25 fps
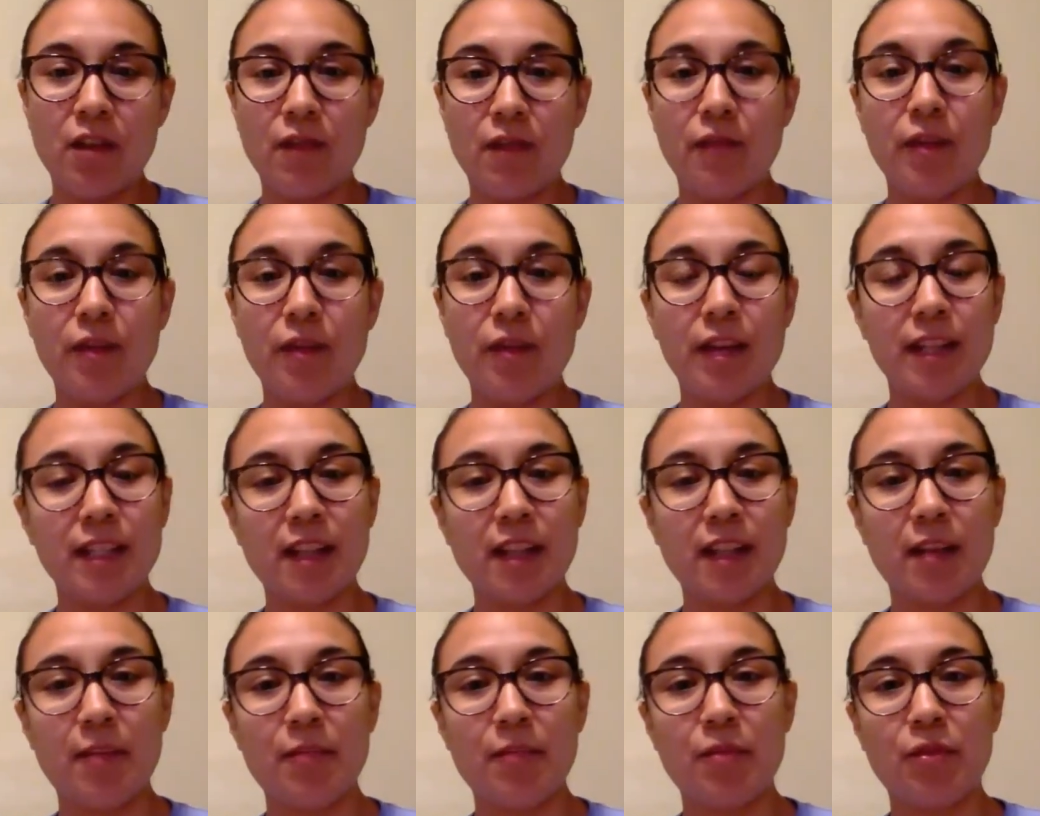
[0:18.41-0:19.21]
For
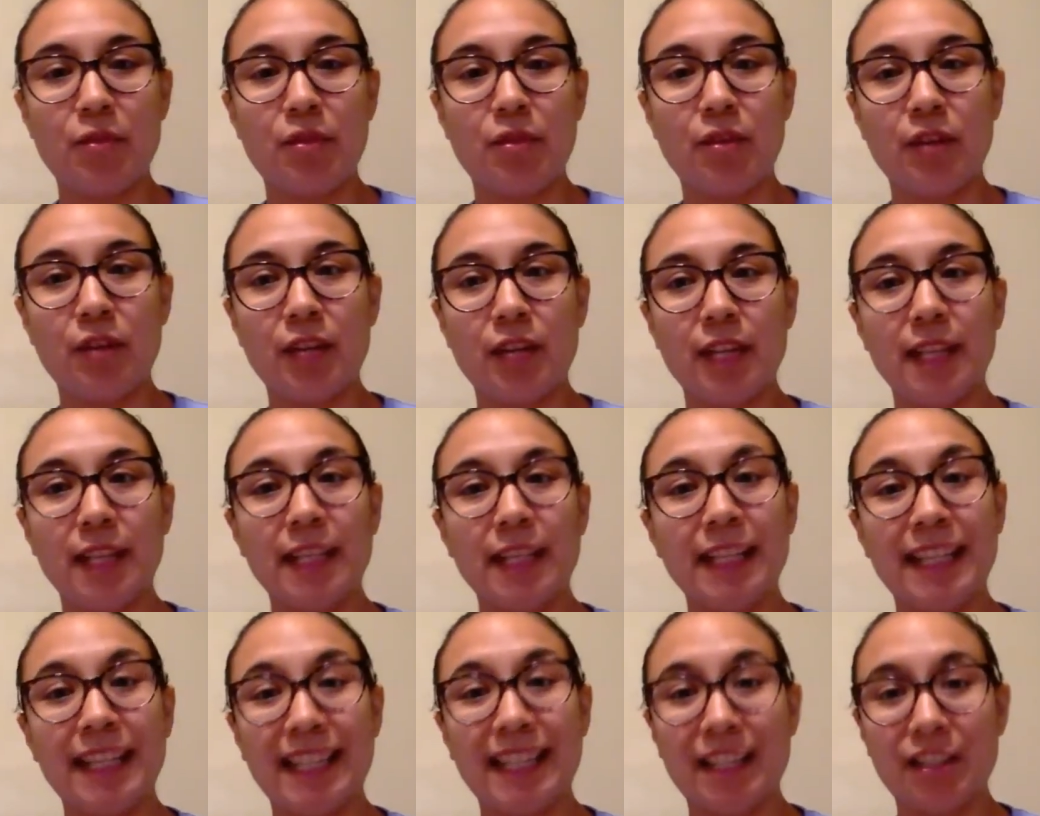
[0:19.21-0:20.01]
example, in the
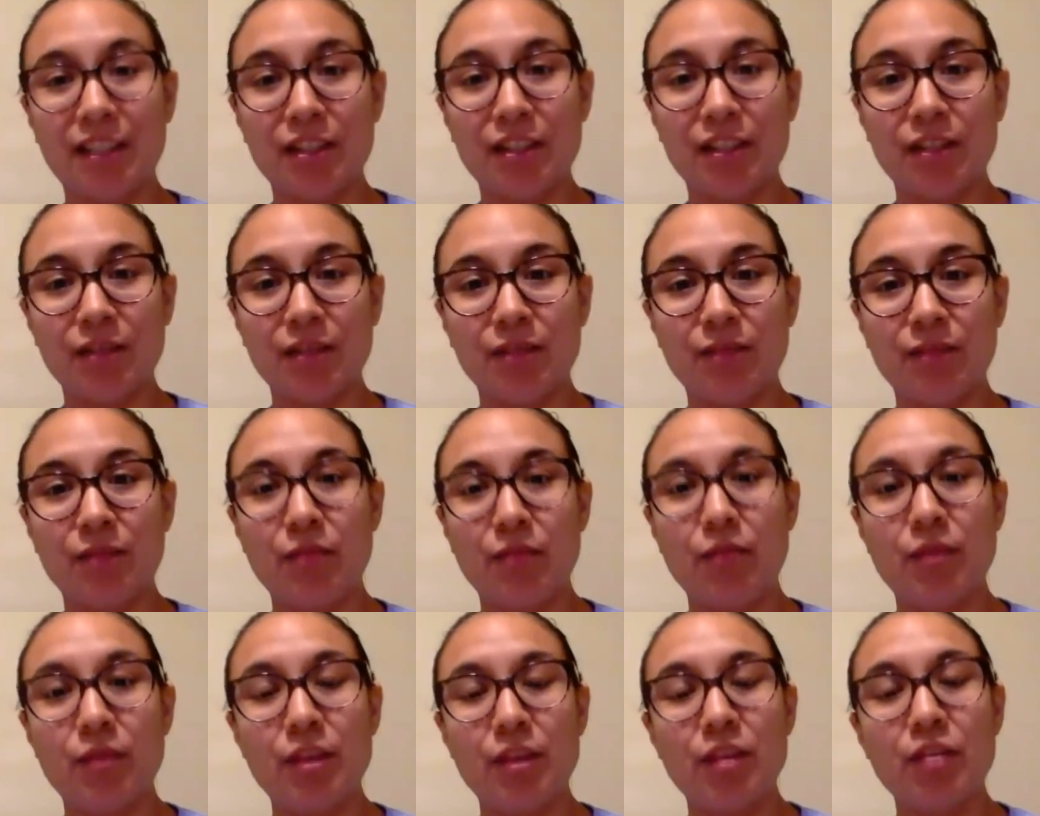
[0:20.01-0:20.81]
kitchen,
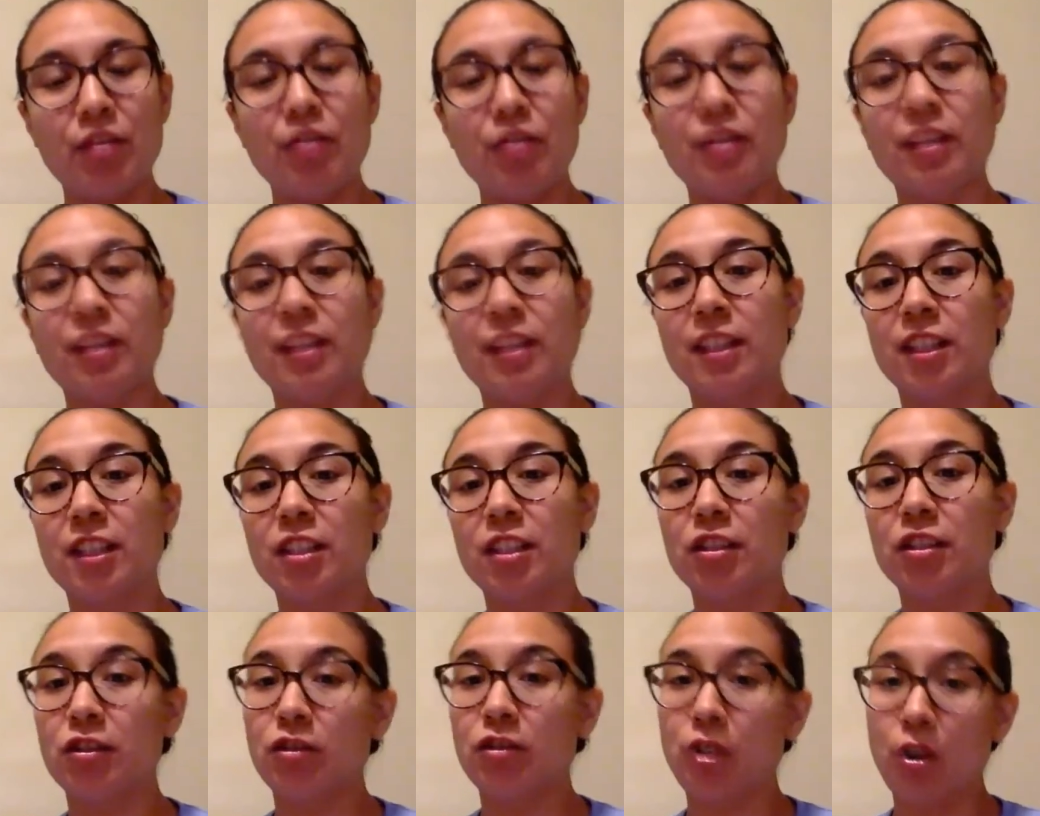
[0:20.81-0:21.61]
we know that the
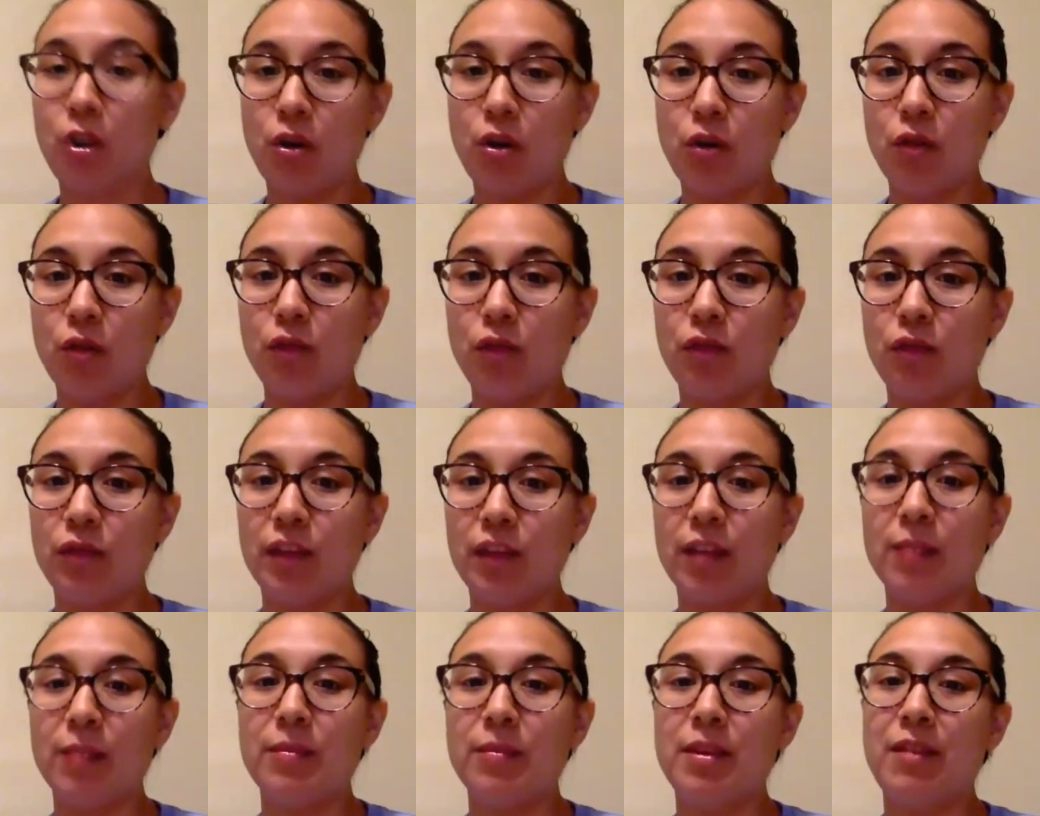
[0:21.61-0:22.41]
stove
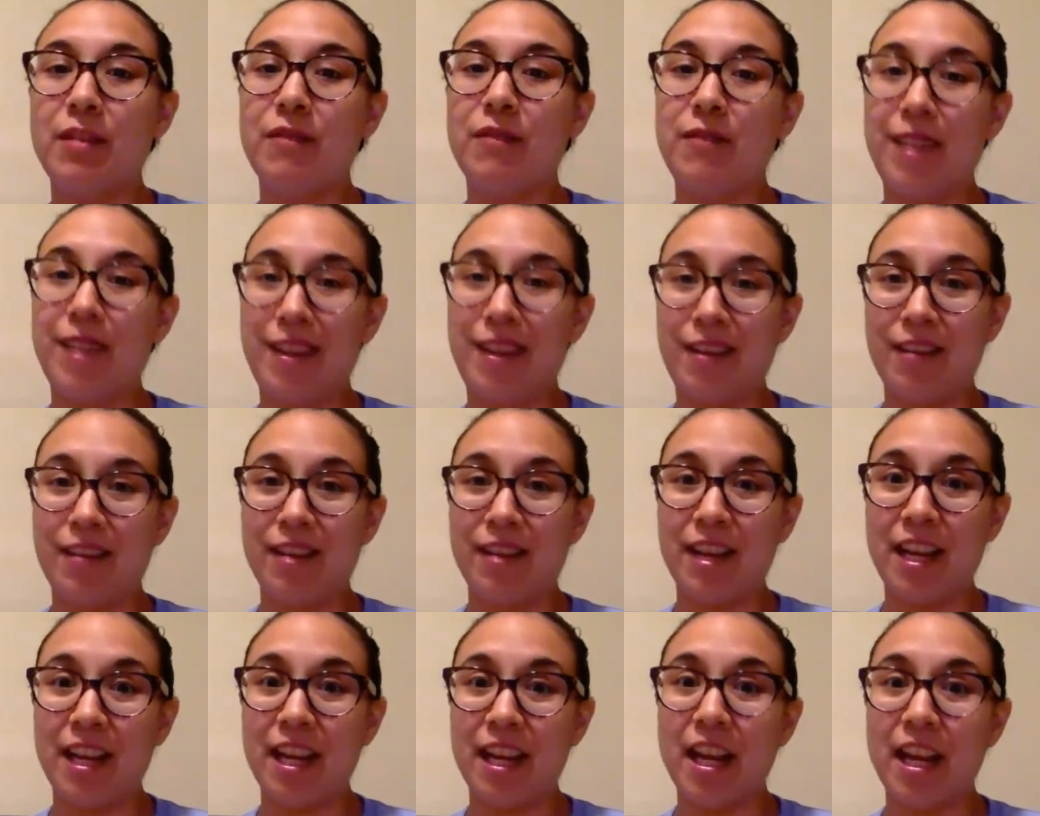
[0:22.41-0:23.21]
can be
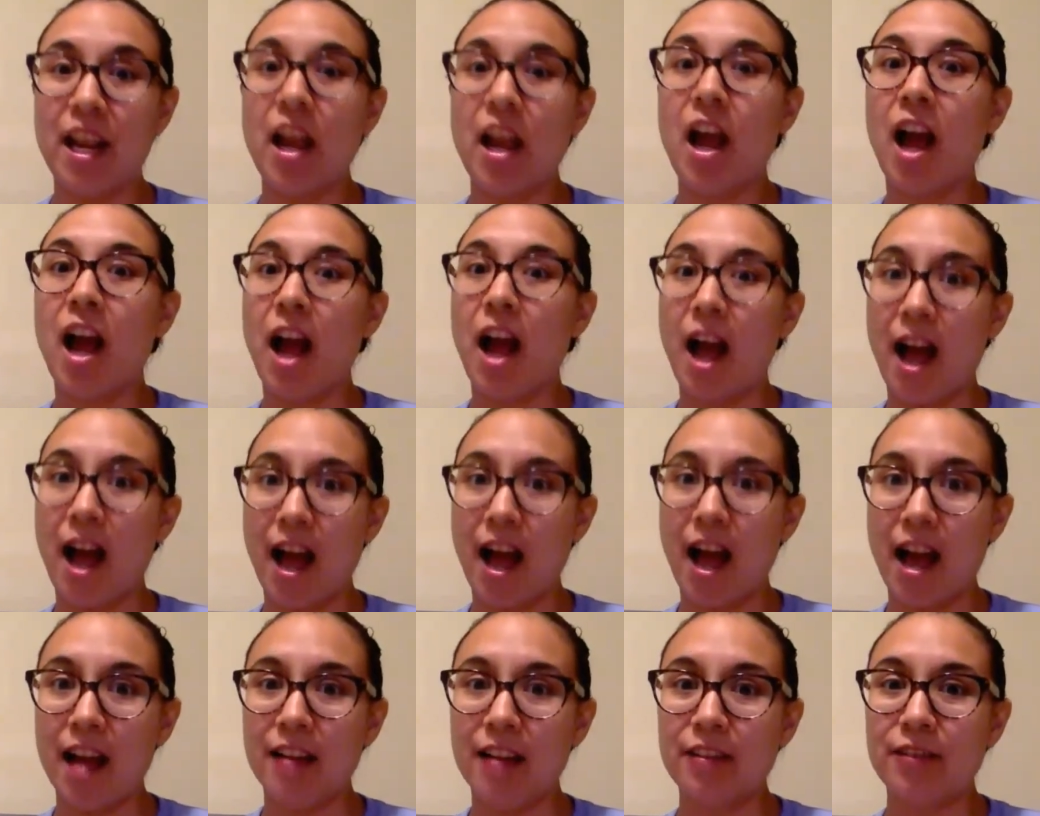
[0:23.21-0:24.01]
very
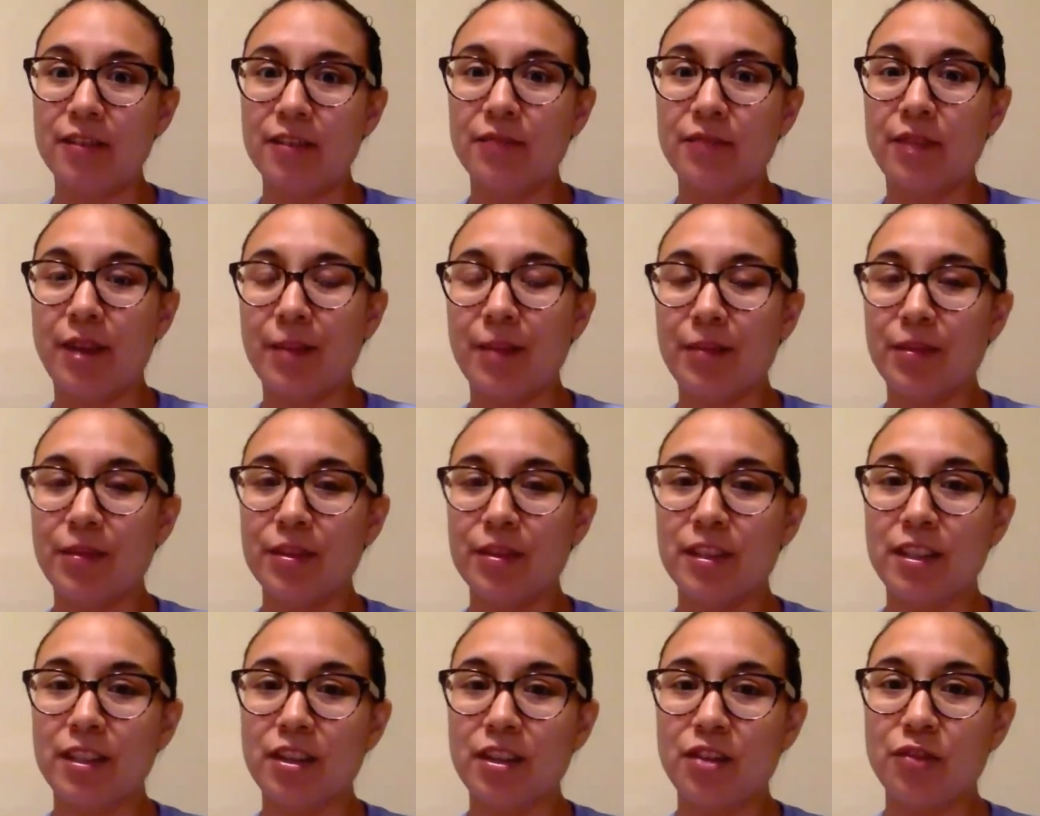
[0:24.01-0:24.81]
hot, right,
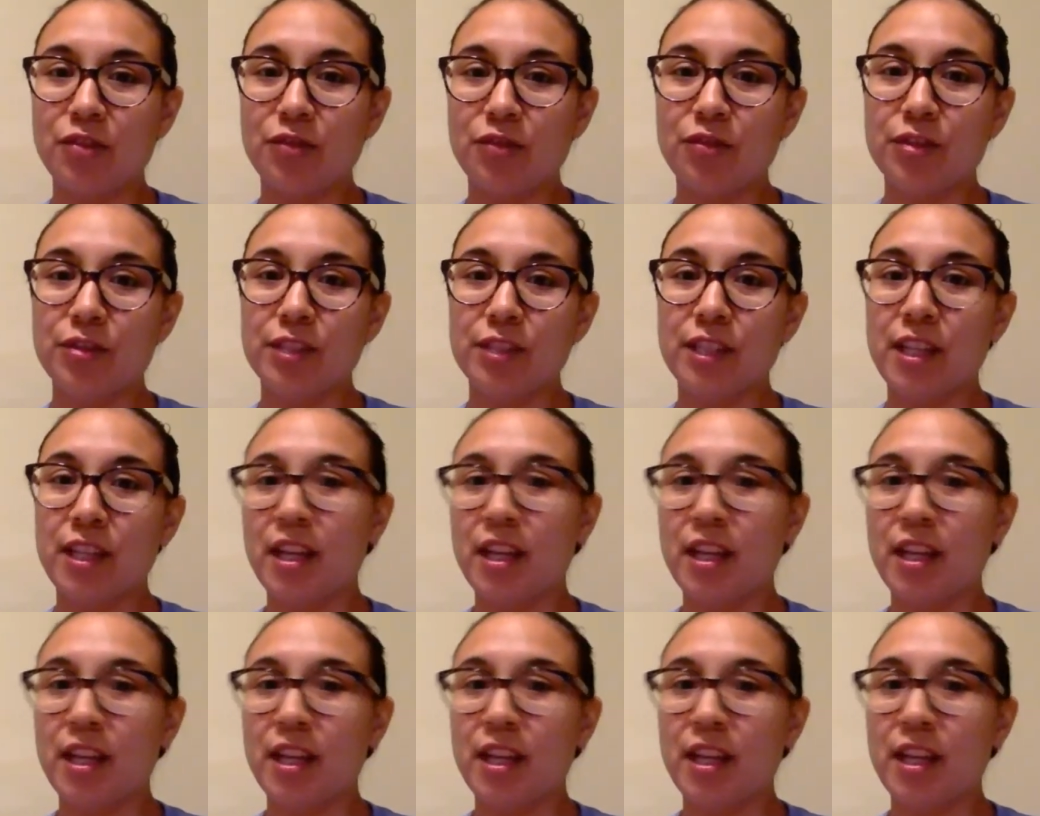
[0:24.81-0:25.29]
boys and girls?